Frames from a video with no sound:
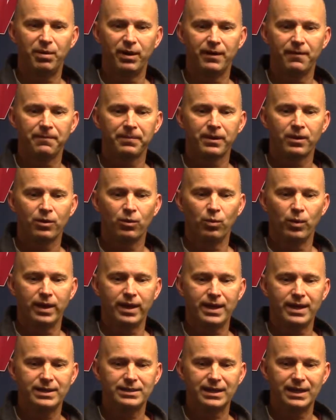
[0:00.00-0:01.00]
But when
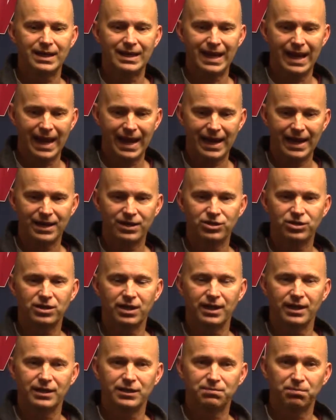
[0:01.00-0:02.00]
he's
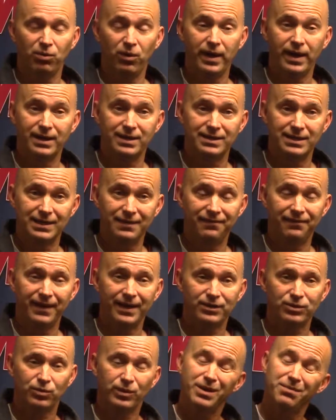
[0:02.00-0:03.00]
engaged and he's playing
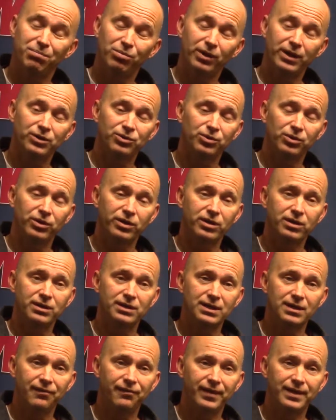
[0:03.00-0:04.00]
defense, when he plays really
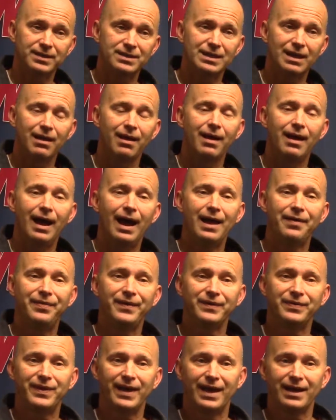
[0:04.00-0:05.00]
good defense, I
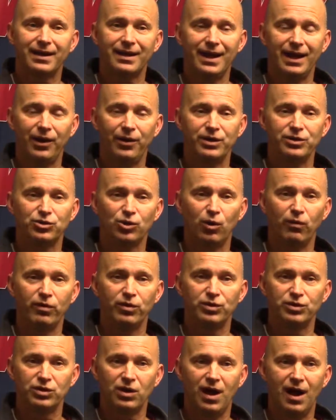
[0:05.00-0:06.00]
think that carries over
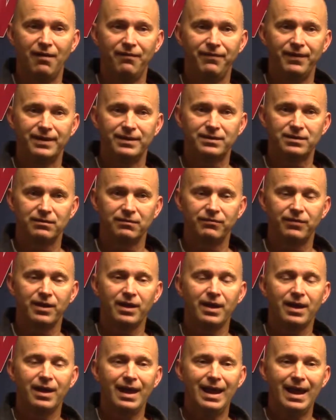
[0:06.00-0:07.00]
to his offensive
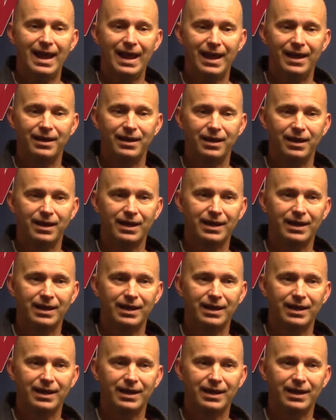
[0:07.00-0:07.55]
end.